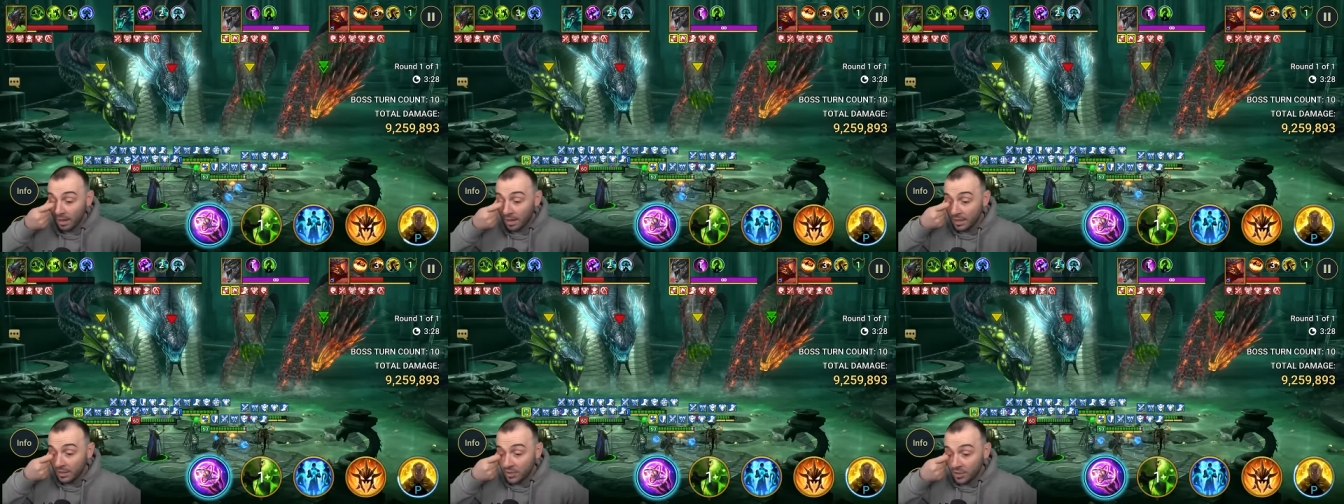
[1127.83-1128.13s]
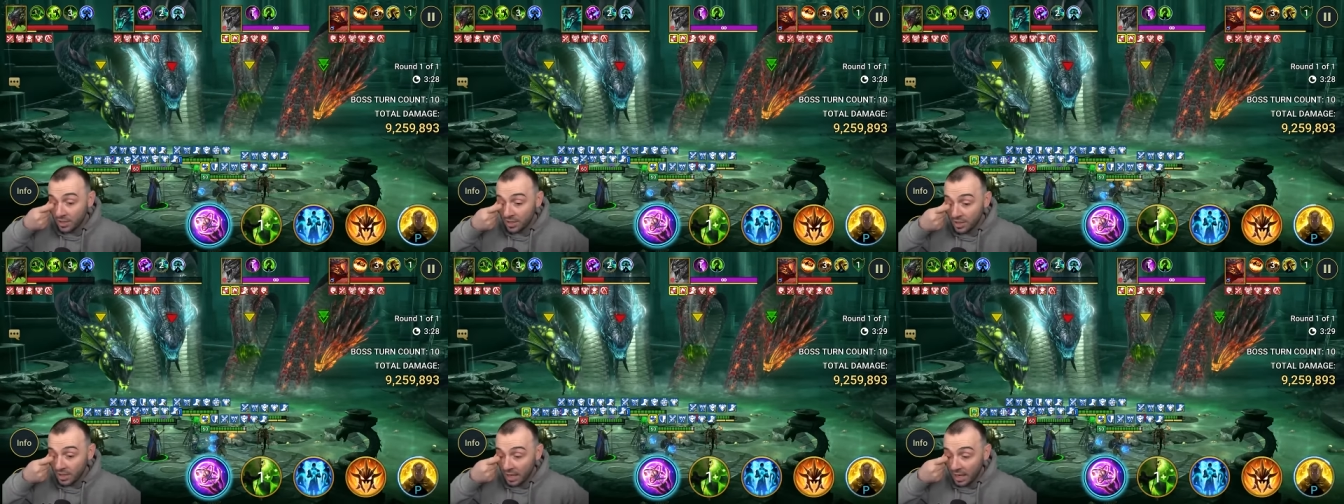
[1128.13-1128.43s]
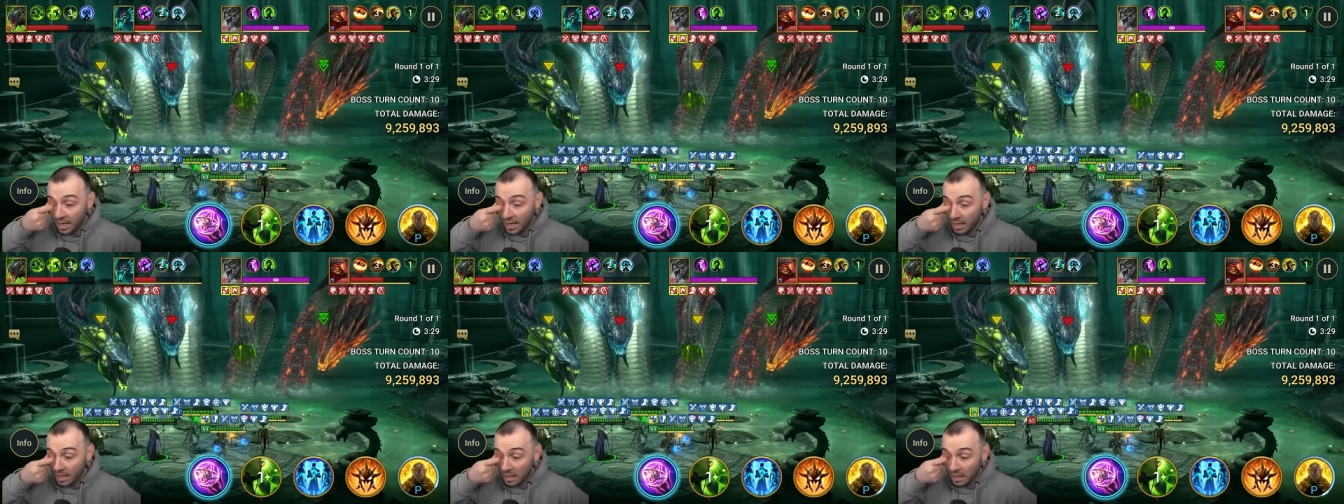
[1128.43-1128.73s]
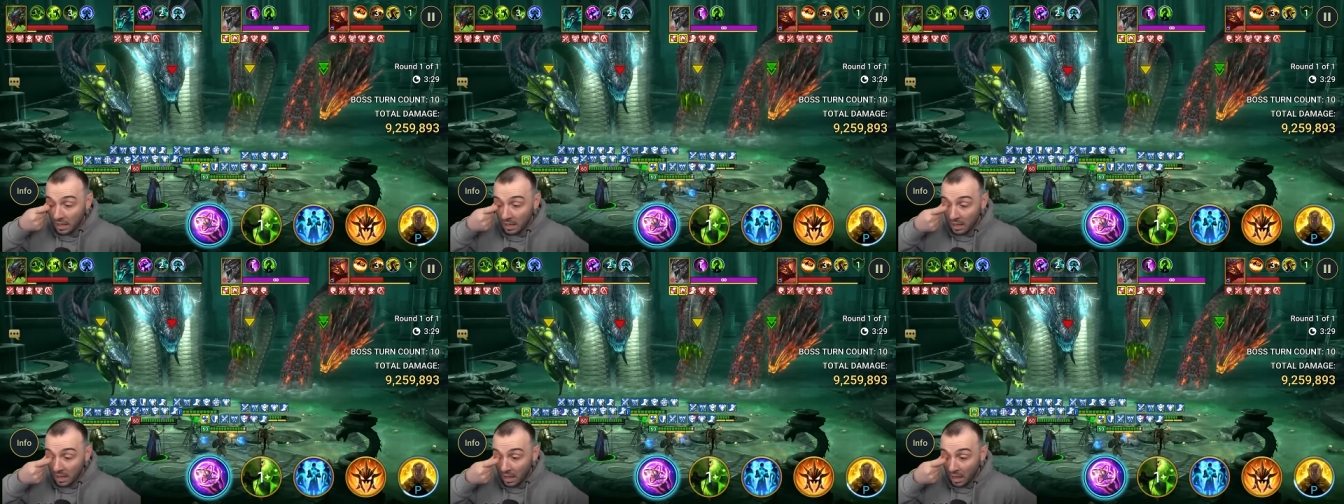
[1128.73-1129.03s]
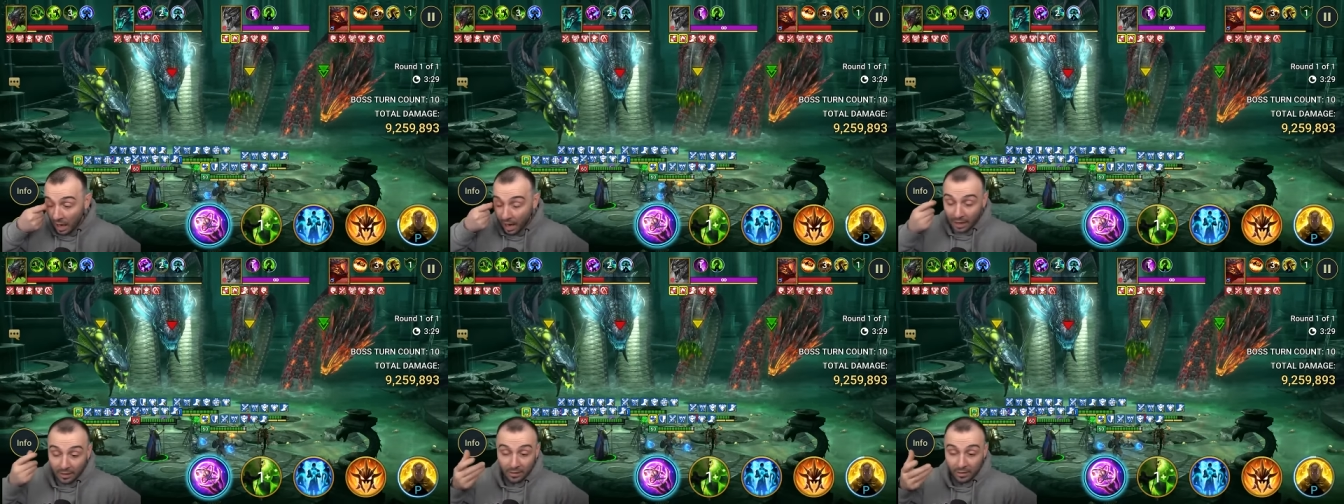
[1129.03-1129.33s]
let's just say,
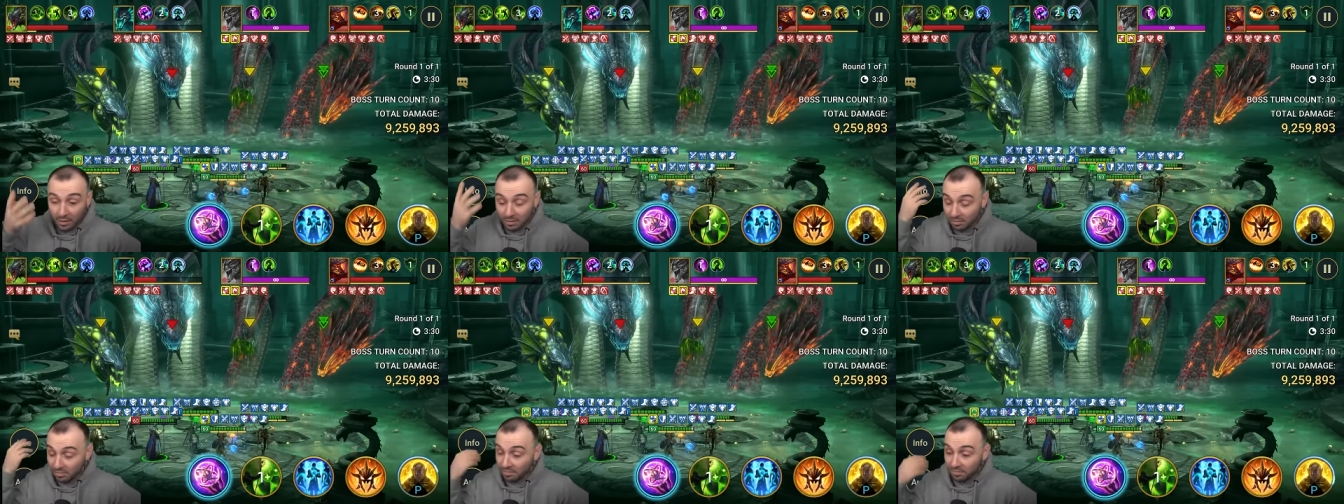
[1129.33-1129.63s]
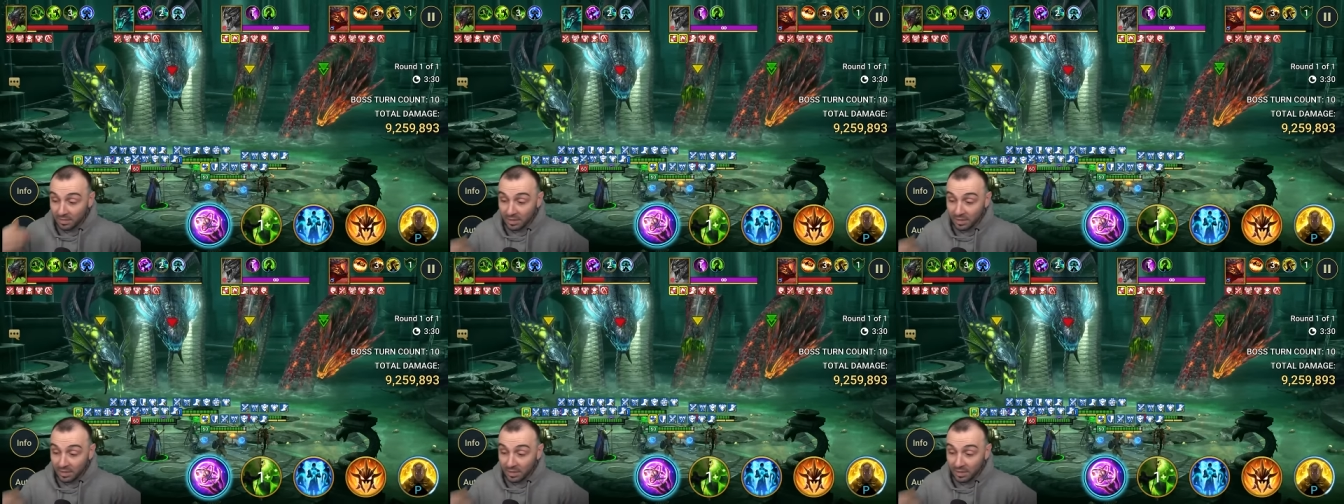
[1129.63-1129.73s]
I don't know,